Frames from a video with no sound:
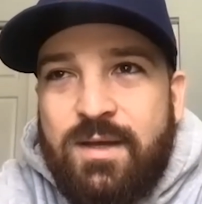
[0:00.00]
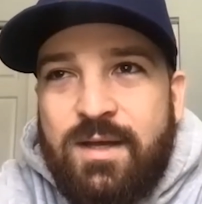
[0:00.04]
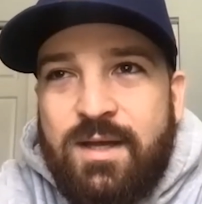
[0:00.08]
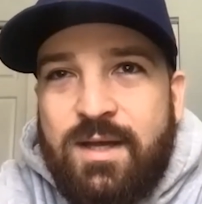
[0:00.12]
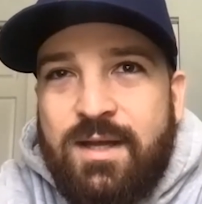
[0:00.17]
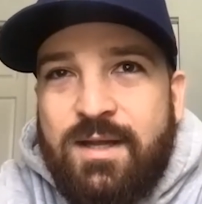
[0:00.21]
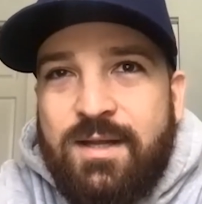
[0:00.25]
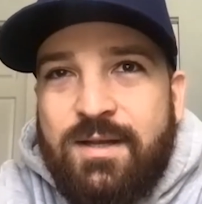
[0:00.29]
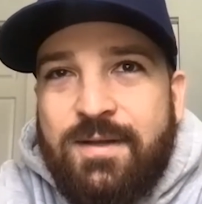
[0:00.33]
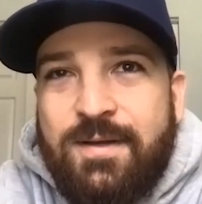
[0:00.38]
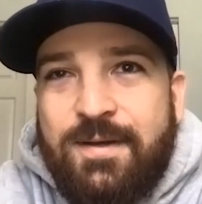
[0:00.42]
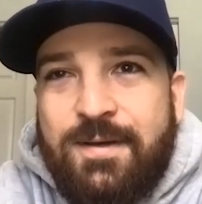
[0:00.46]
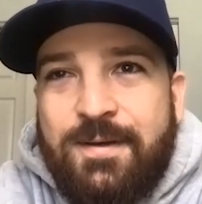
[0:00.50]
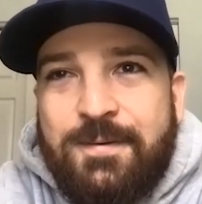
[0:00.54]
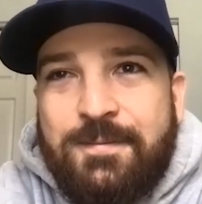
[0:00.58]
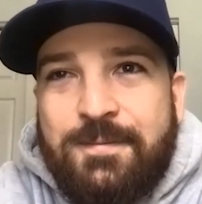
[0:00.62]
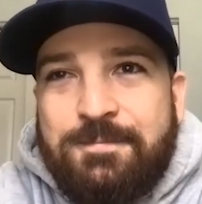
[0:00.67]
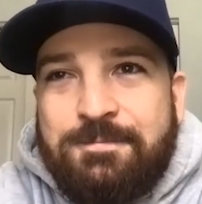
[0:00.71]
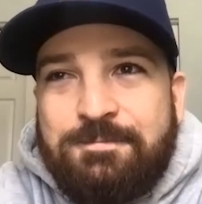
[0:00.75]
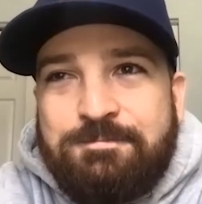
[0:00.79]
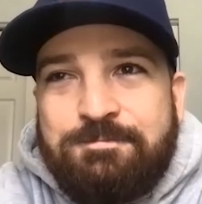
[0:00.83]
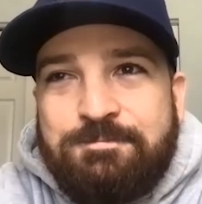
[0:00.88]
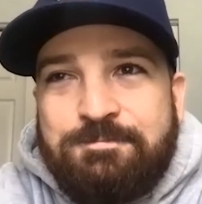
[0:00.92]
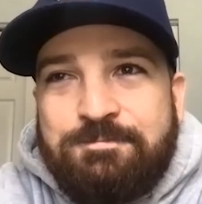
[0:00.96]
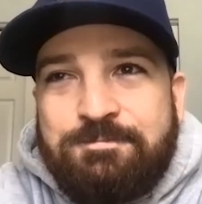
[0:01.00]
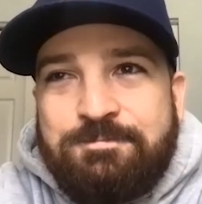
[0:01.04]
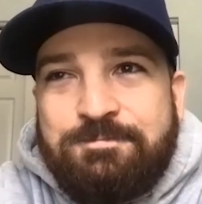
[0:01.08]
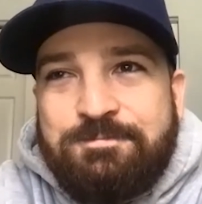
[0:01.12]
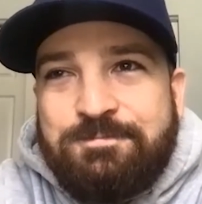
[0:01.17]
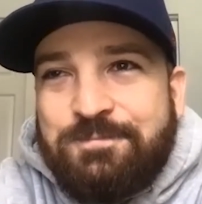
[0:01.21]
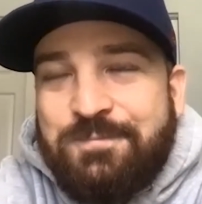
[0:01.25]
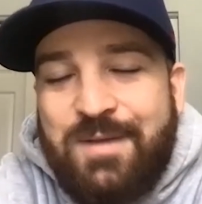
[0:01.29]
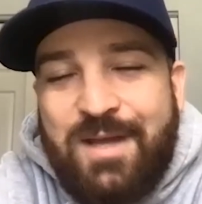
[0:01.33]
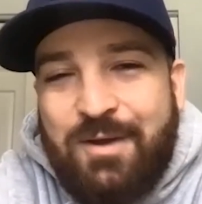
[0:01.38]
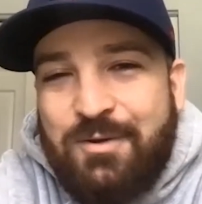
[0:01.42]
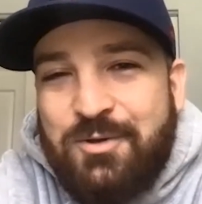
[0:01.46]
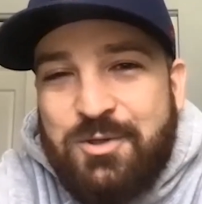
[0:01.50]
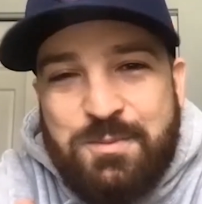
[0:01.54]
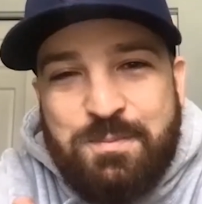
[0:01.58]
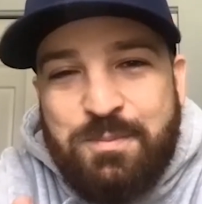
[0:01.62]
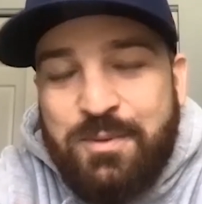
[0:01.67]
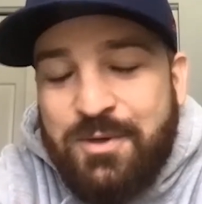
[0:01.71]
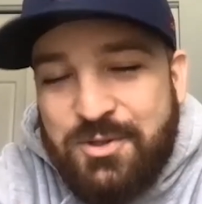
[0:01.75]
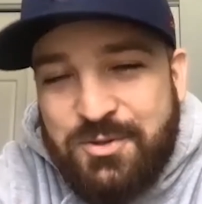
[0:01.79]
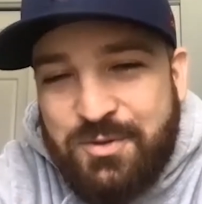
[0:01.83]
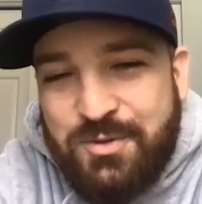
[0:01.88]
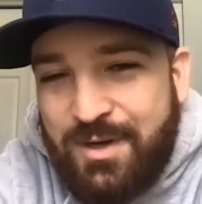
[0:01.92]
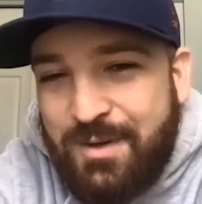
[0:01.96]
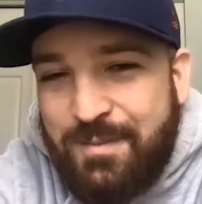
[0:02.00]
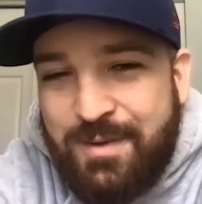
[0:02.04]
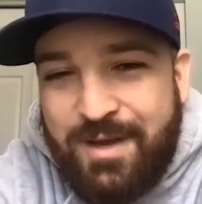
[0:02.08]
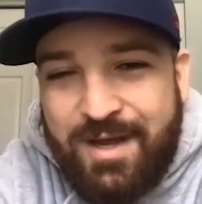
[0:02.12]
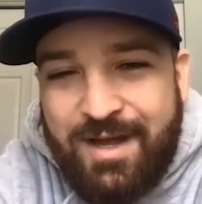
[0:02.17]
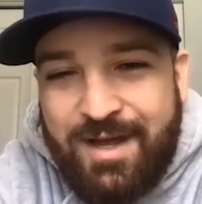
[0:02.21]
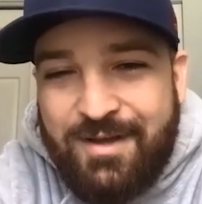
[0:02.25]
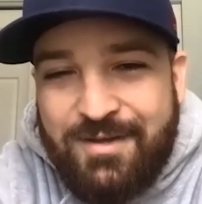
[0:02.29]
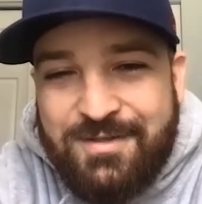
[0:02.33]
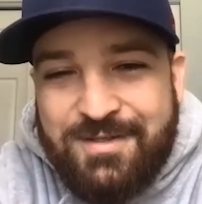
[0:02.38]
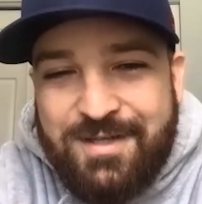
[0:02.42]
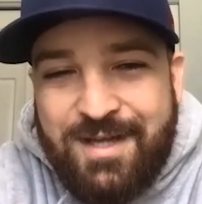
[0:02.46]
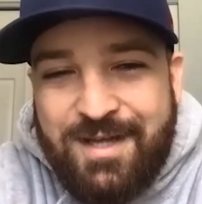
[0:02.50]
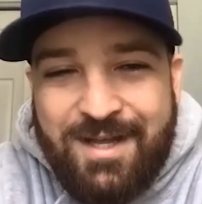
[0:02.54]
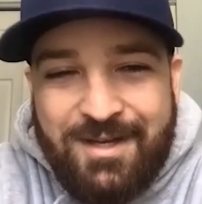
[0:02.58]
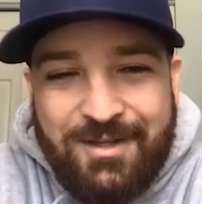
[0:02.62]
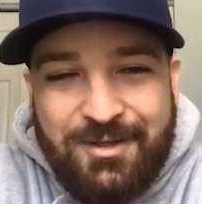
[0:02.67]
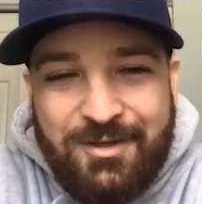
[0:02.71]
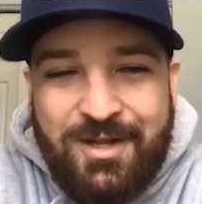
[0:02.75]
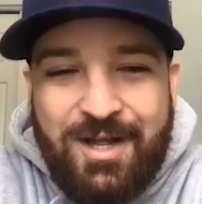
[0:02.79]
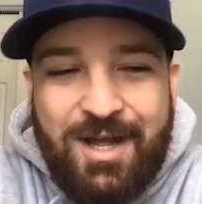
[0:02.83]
And yeah, I would just push around my house. I had a little